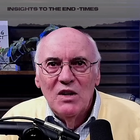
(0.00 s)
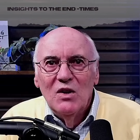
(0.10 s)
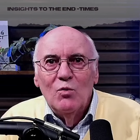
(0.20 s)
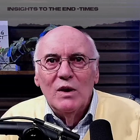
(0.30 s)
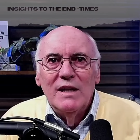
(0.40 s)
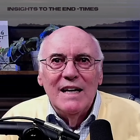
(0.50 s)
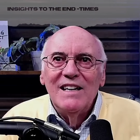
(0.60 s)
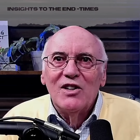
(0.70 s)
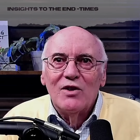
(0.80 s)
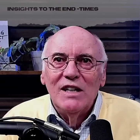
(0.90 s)
when the
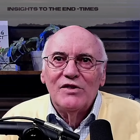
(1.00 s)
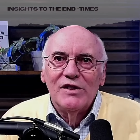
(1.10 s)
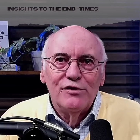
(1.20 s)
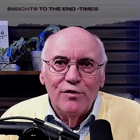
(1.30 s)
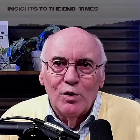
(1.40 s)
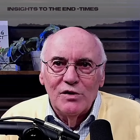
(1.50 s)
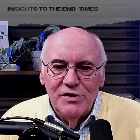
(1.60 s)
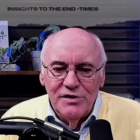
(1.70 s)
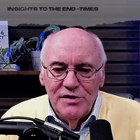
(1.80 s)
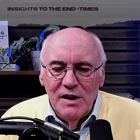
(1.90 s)
Antichrist, his
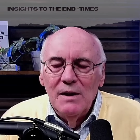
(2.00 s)
forces,